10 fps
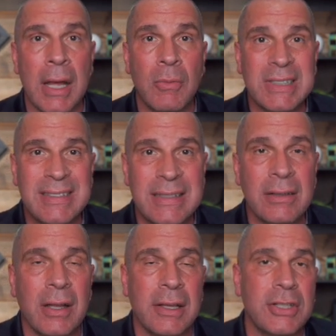and what's
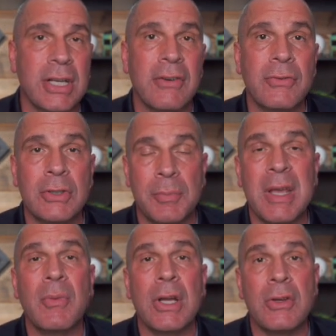still on the shelf would be
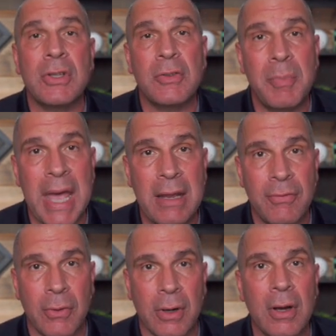what you just paid
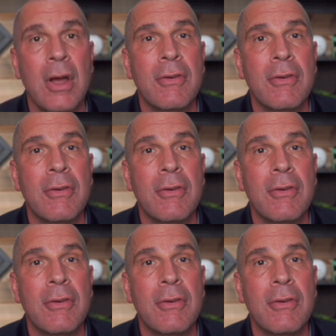for it.